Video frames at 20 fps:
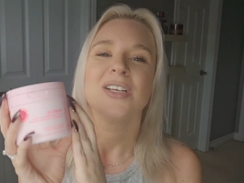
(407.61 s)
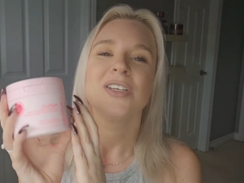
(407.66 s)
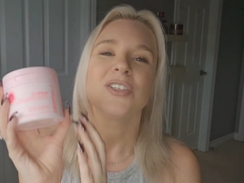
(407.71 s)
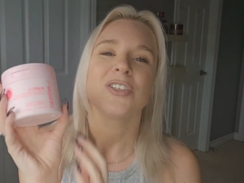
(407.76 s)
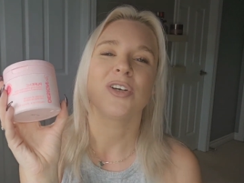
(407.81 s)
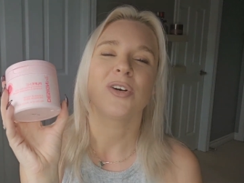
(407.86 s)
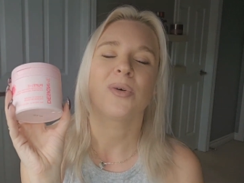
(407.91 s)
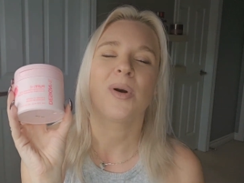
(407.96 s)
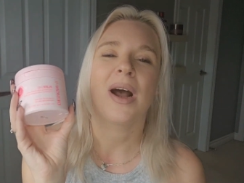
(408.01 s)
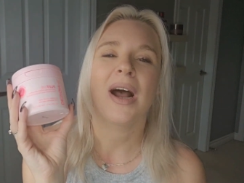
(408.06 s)

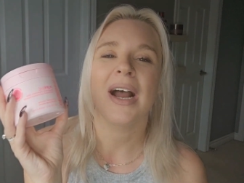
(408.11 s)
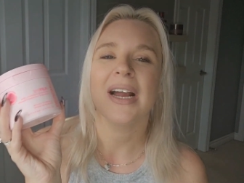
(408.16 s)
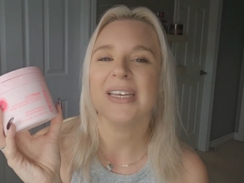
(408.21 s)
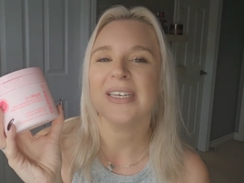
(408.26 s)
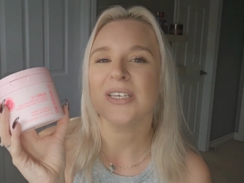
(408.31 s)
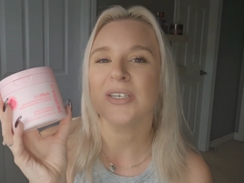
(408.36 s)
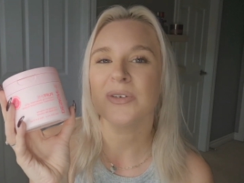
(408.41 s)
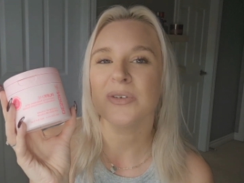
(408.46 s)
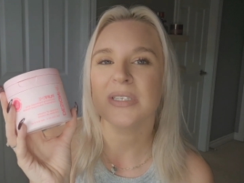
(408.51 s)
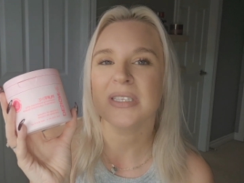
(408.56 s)
So I
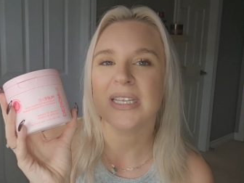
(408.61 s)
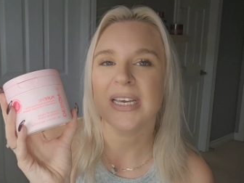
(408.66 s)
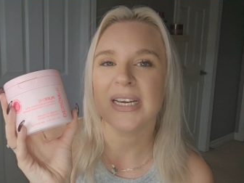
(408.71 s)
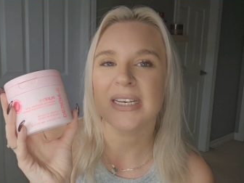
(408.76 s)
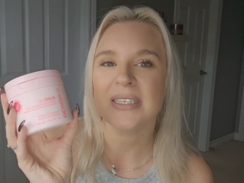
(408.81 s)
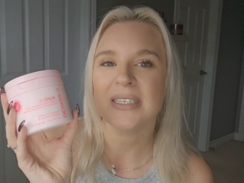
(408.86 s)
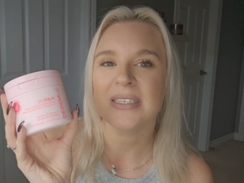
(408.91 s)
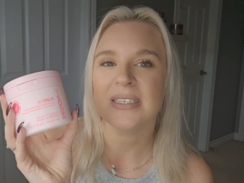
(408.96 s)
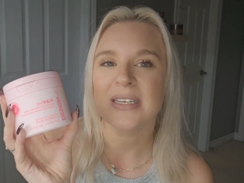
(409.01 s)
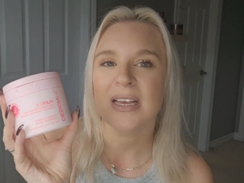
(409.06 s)
use
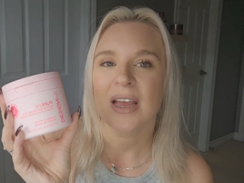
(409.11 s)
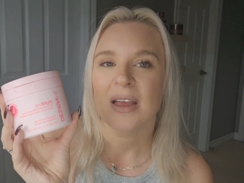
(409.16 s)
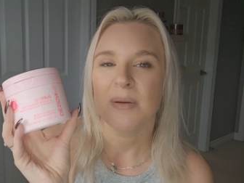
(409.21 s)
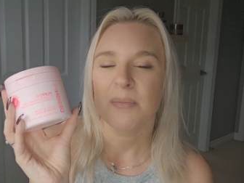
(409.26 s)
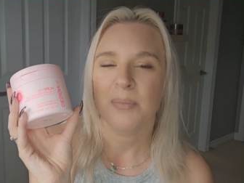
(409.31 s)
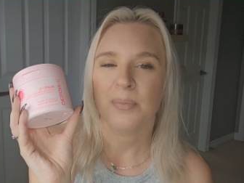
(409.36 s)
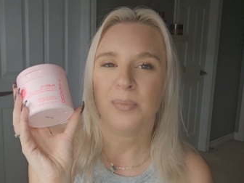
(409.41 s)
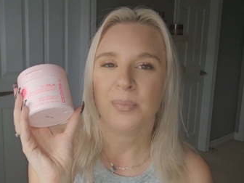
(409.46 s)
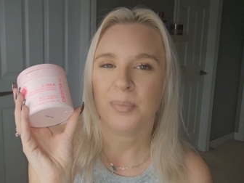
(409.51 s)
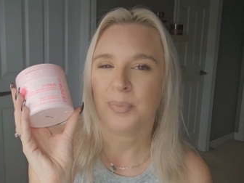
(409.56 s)
this
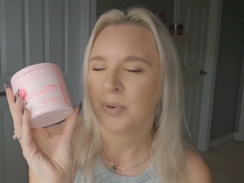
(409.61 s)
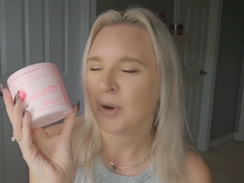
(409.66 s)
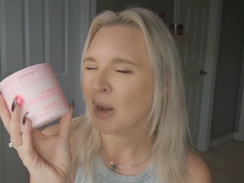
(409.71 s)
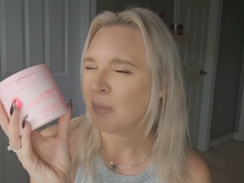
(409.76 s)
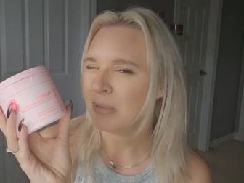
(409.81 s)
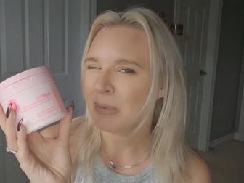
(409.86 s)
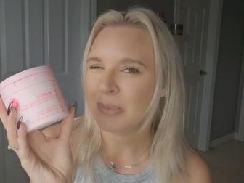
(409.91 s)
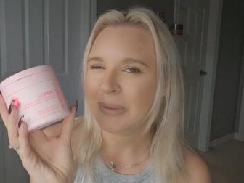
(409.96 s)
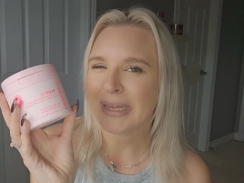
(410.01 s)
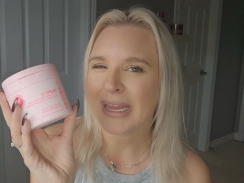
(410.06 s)

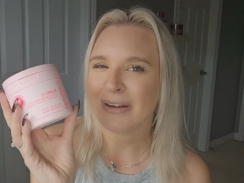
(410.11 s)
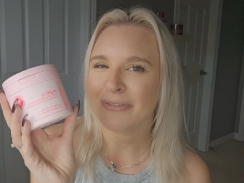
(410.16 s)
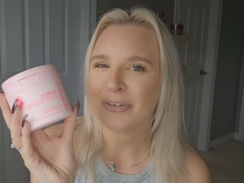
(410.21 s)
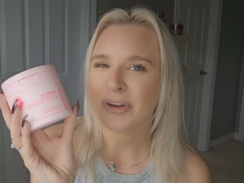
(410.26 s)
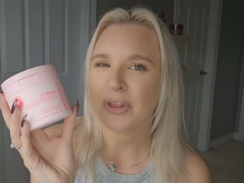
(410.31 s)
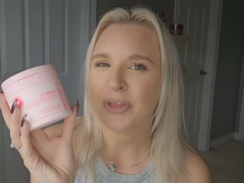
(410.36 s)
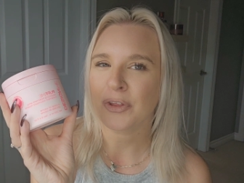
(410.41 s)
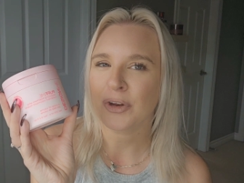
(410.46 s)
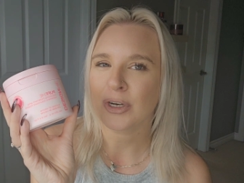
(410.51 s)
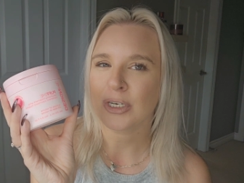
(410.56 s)
probably
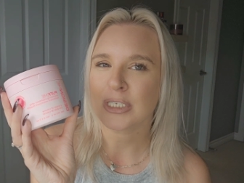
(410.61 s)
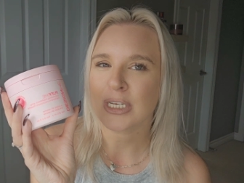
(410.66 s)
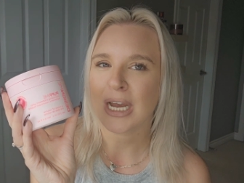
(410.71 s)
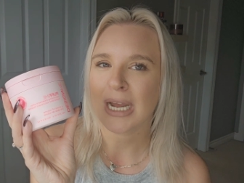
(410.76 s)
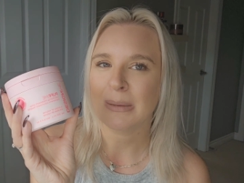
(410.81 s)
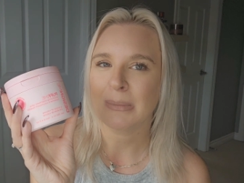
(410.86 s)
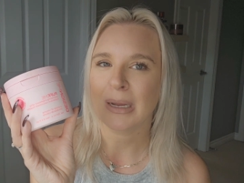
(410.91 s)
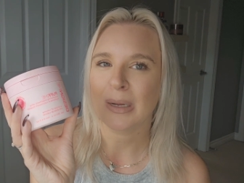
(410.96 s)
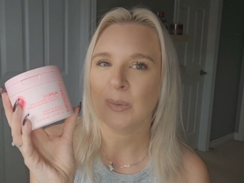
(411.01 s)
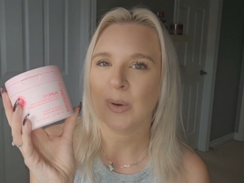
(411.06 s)
every third
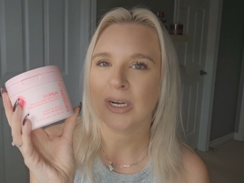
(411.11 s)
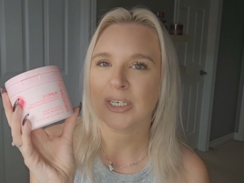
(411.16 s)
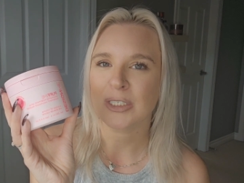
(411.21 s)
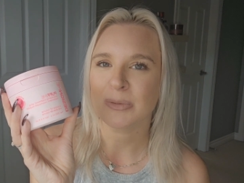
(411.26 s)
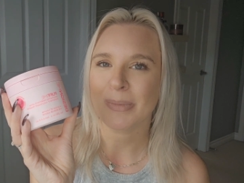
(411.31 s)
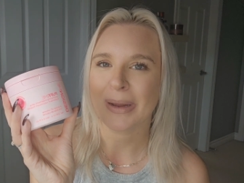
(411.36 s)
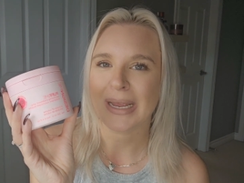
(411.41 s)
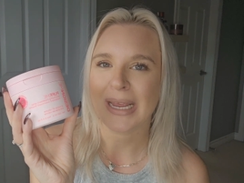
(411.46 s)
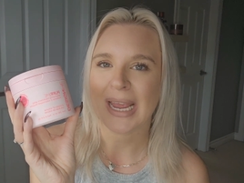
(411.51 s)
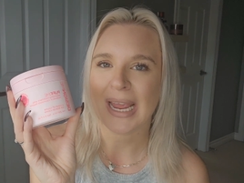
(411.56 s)
time I
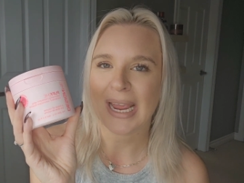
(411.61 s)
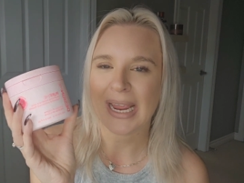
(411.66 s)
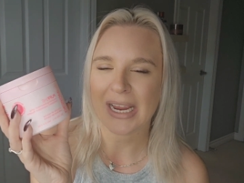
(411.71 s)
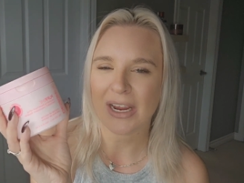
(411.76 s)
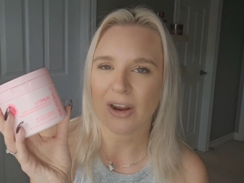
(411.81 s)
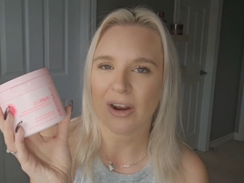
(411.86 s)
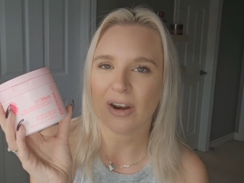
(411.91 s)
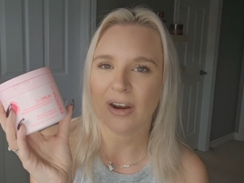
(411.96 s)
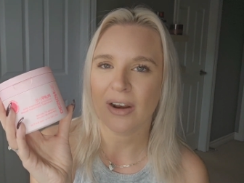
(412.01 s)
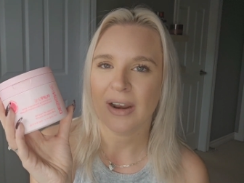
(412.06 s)
wash my
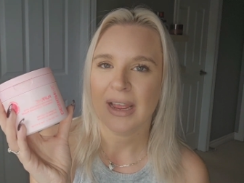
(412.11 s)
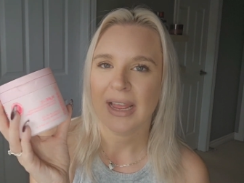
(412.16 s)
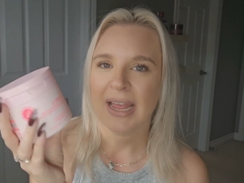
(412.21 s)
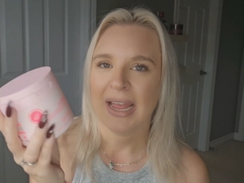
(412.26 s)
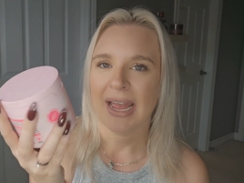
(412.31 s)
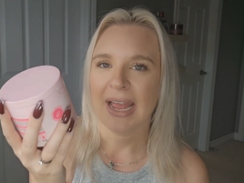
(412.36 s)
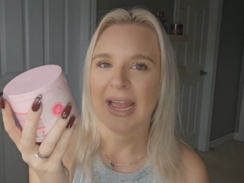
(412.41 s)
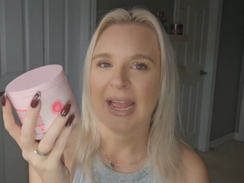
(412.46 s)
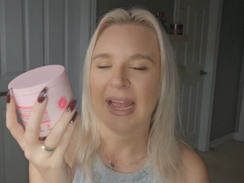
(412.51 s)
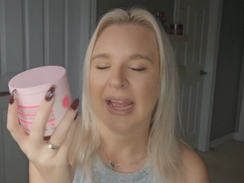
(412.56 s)
hair
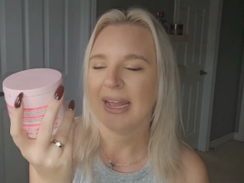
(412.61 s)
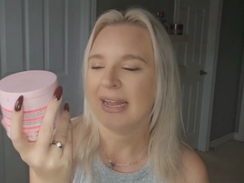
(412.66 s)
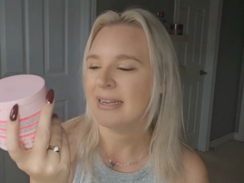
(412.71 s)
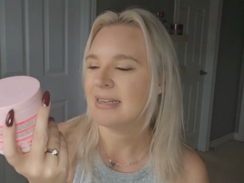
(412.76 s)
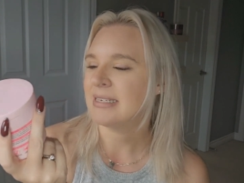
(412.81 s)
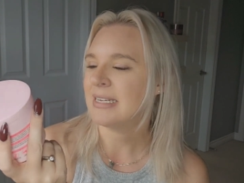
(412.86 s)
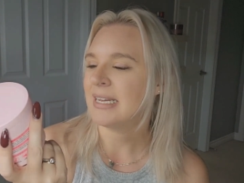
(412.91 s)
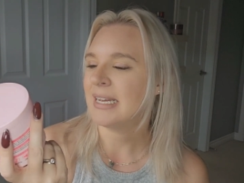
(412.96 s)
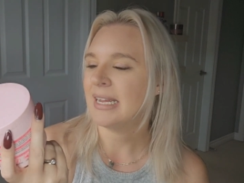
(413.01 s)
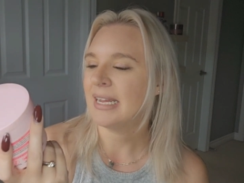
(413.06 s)

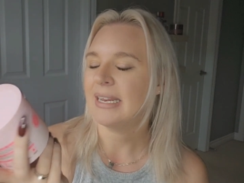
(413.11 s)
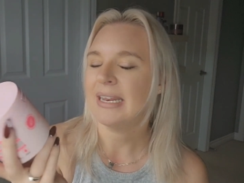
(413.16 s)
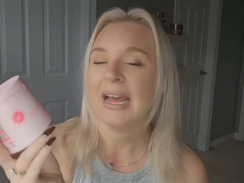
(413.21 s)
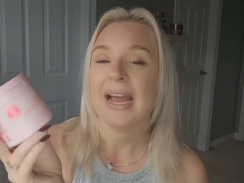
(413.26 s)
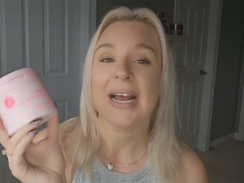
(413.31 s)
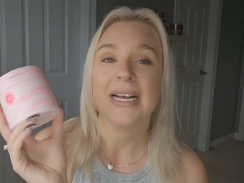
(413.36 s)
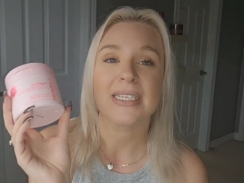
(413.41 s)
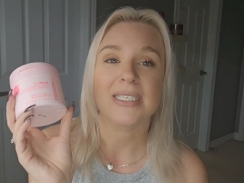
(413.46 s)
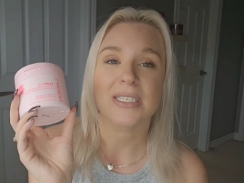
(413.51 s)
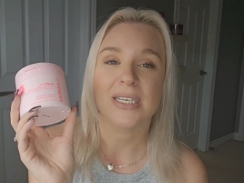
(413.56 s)
and it
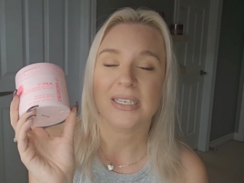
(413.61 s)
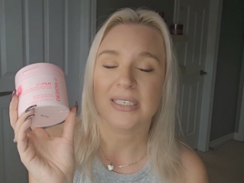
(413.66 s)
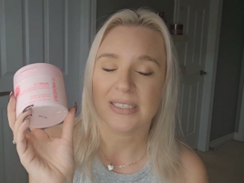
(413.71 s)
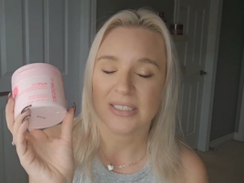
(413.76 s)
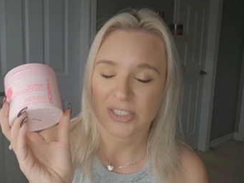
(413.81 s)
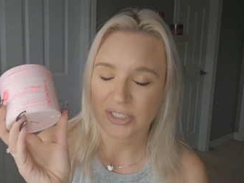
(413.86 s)
has